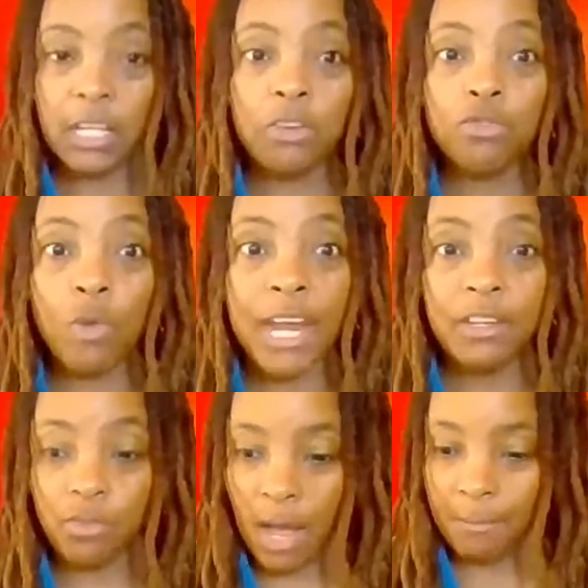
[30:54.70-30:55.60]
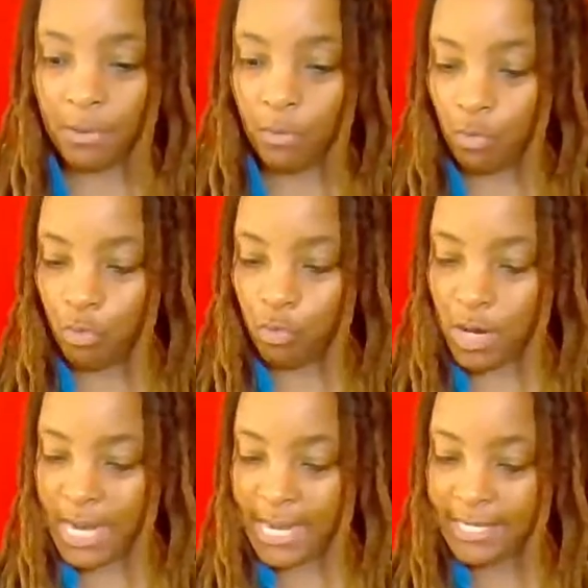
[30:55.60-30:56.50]
Little raindrop
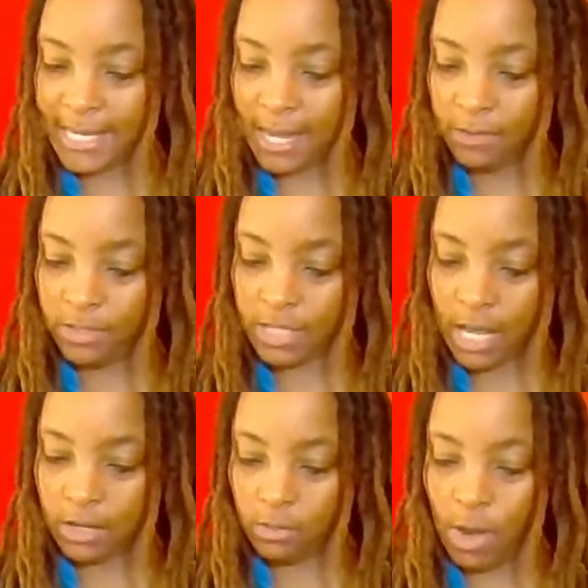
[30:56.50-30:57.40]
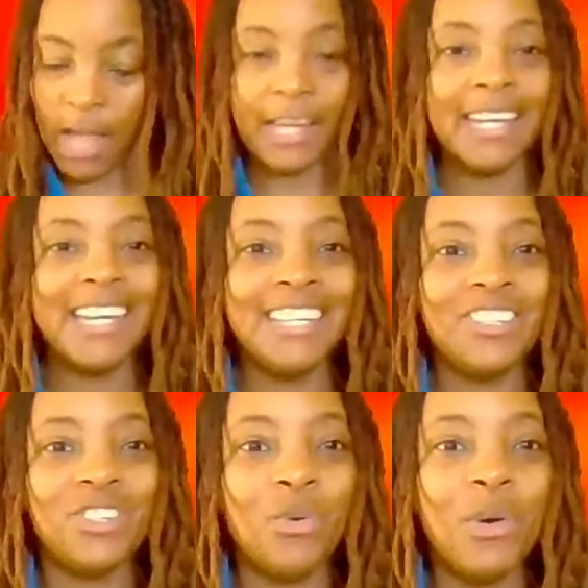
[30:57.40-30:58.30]
ran down the side of the rock
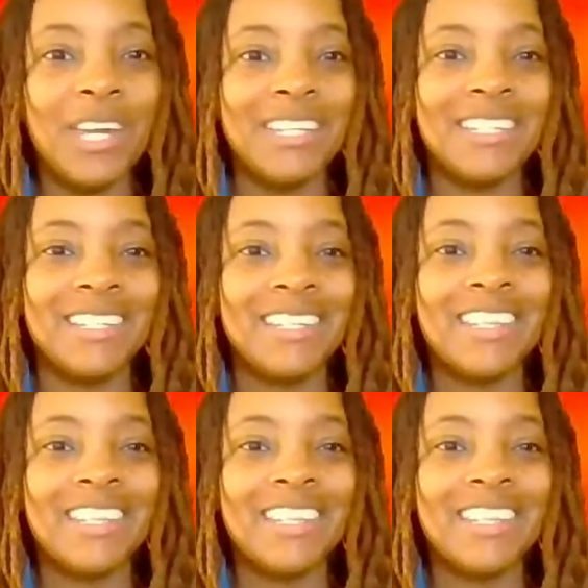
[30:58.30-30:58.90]
and joined